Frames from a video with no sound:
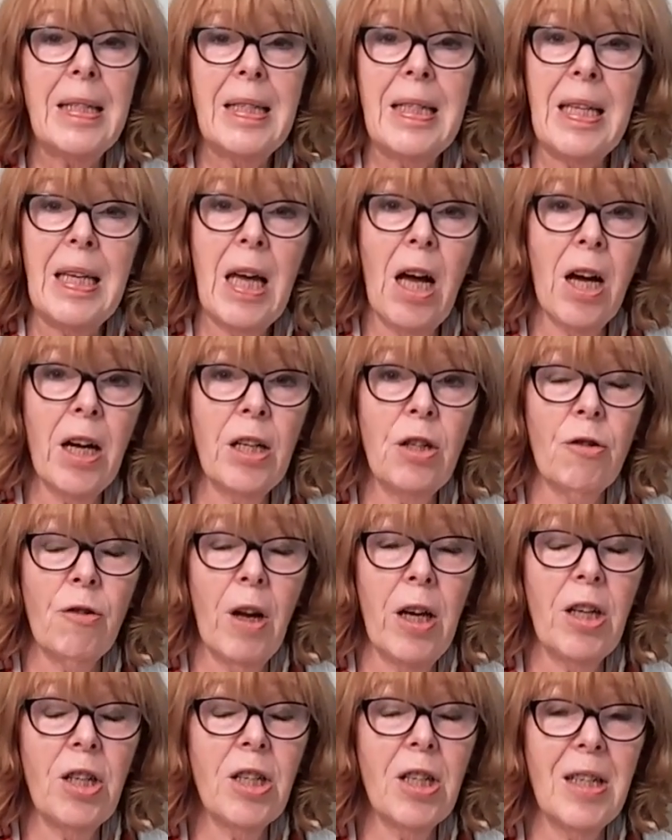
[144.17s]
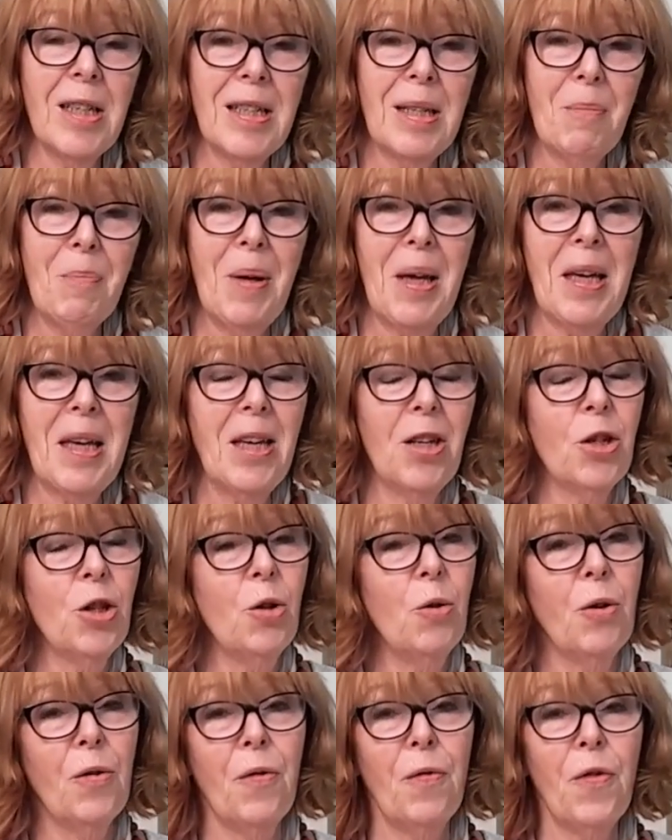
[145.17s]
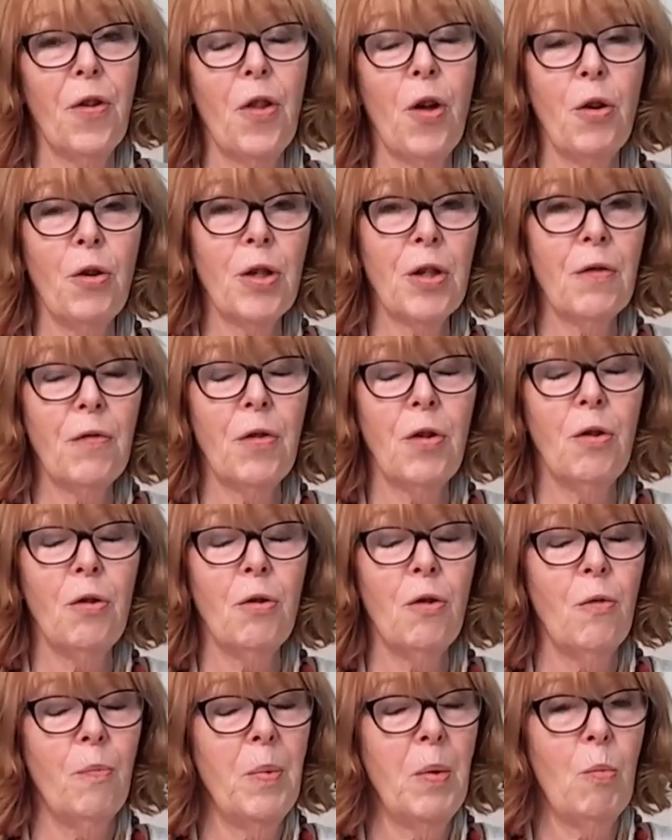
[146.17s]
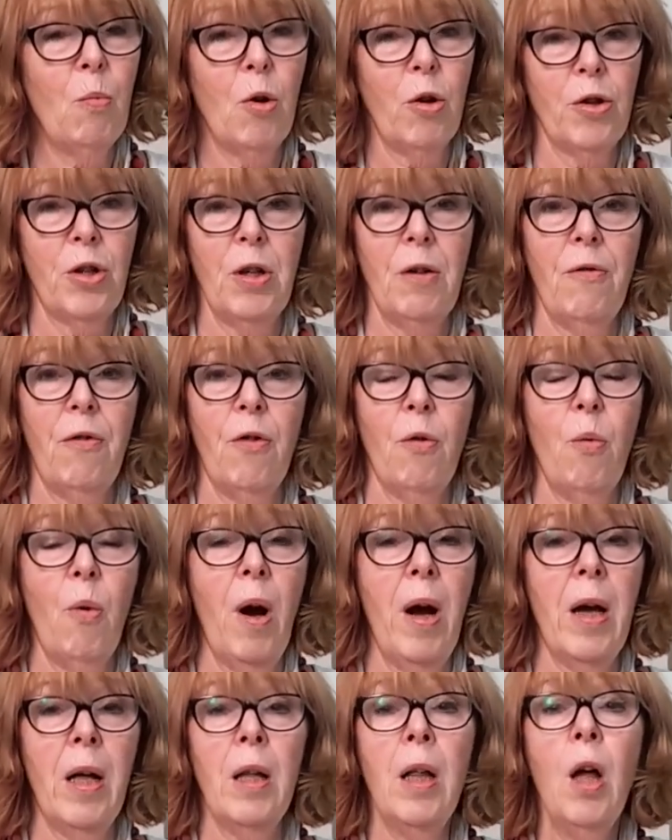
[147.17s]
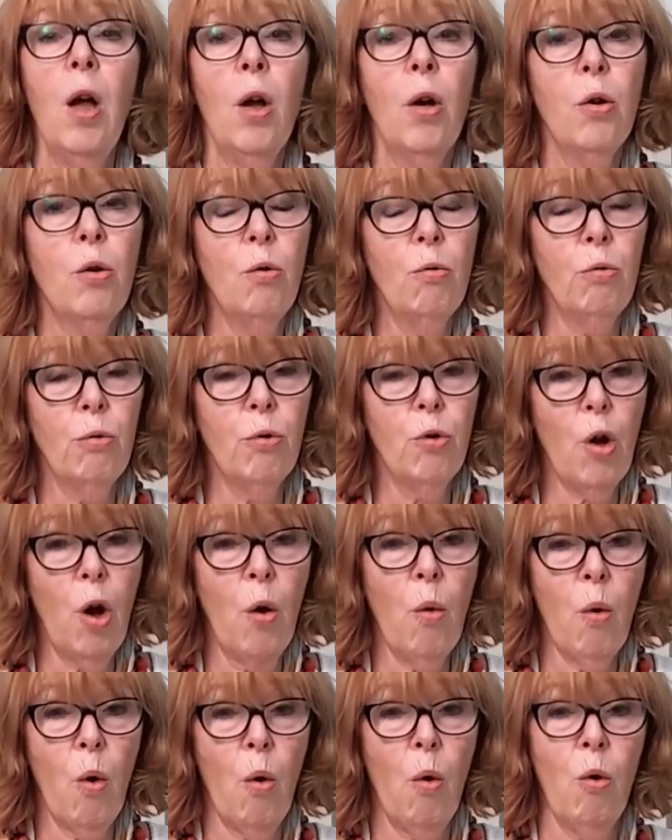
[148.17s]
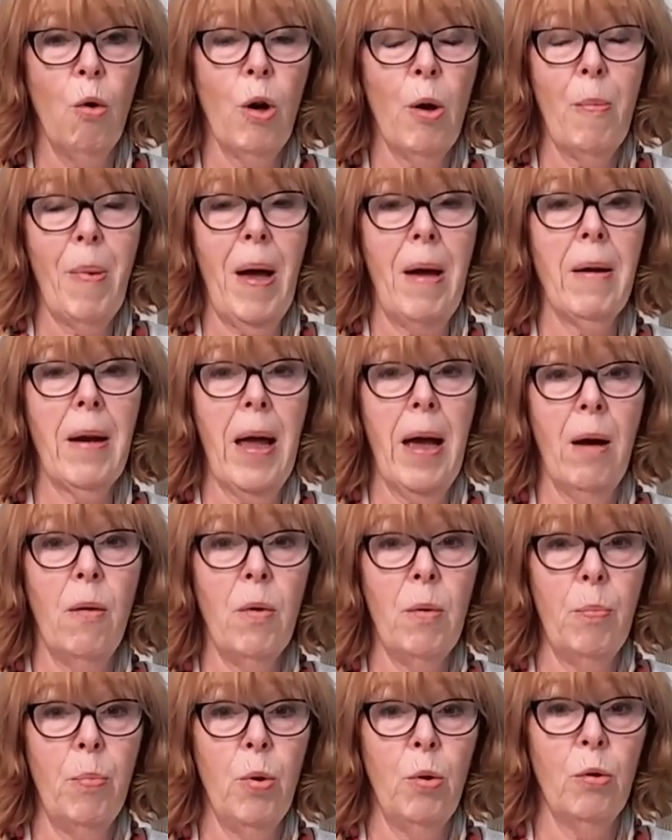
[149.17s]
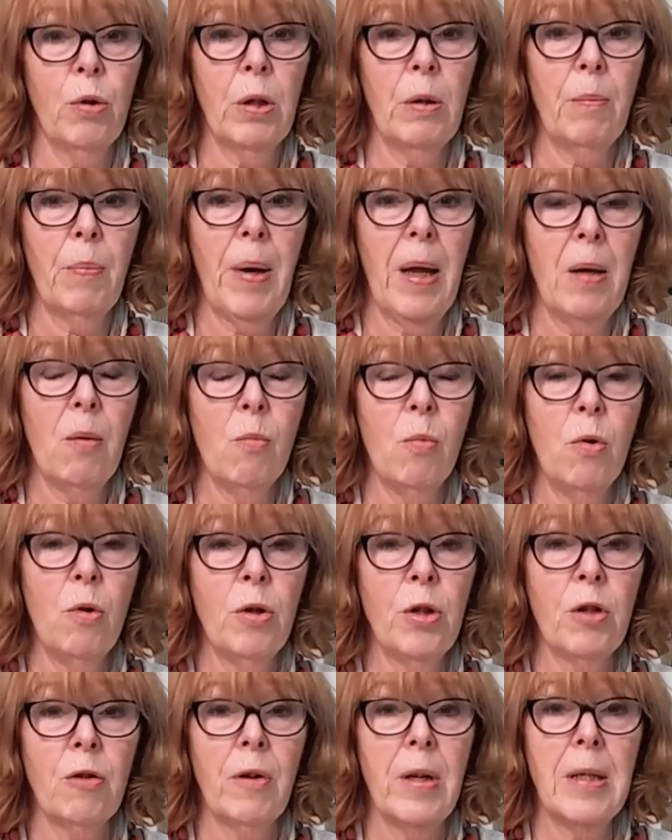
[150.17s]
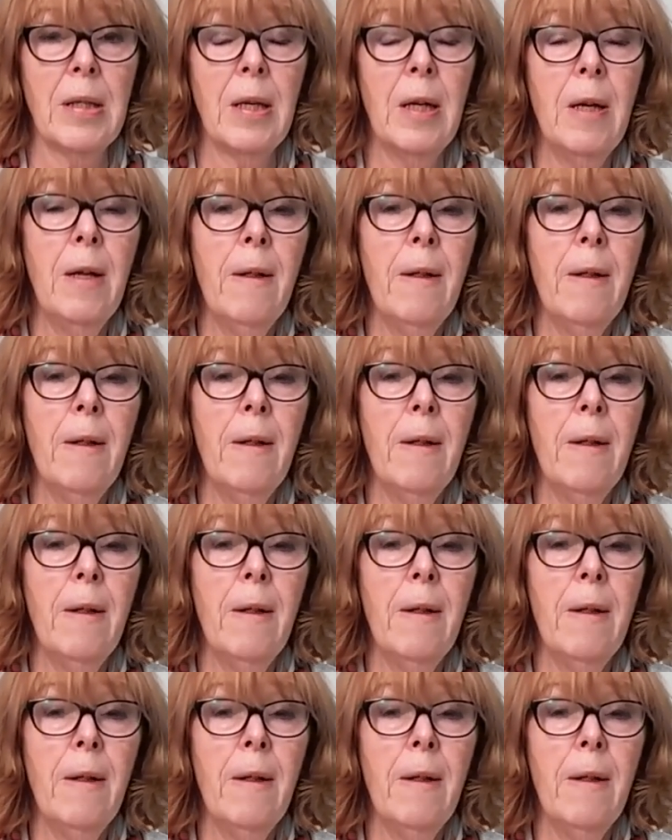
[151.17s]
Dehydration is a big issue, and for those of you who've been watching for a while, you'll know all about how important plain water is.